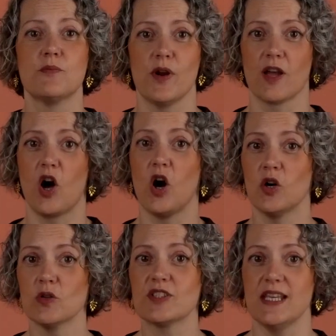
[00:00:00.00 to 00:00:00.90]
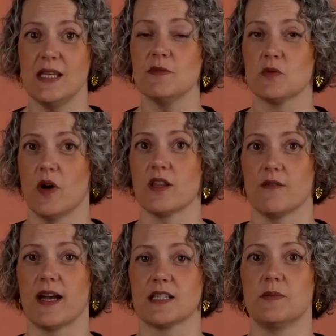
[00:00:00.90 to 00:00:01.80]
to bring a whole team's worth
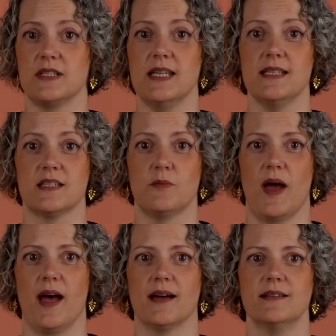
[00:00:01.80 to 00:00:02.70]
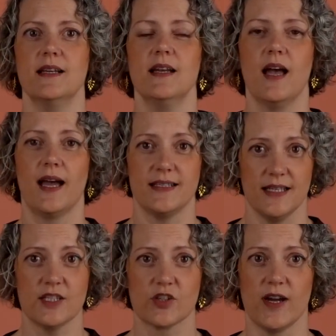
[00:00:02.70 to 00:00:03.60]
of expertise to bear and
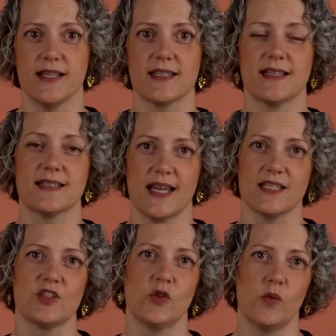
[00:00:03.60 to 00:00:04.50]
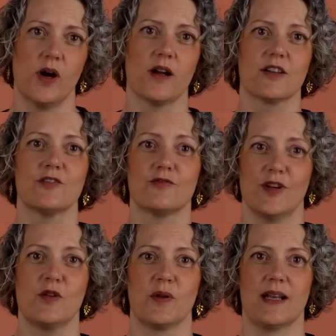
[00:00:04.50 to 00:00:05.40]
integrate and test your work
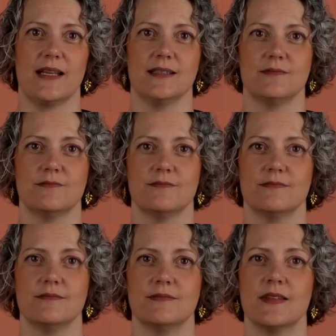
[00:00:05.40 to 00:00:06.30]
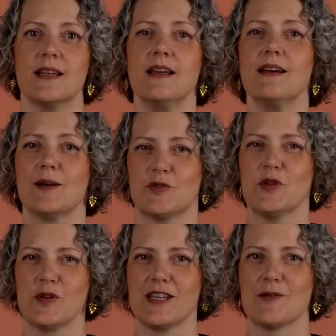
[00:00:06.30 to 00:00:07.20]
frequently.
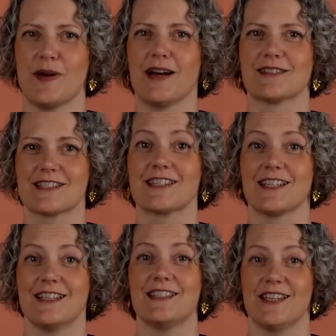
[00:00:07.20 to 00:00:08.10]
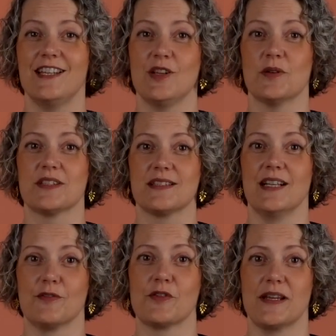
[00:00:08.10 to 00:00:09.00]
Talking about continuous
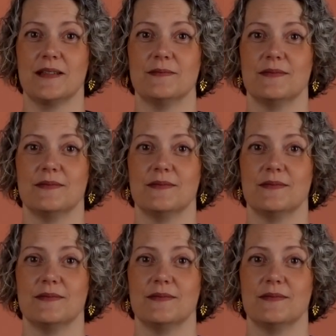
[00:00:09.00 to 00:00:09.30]
delivery,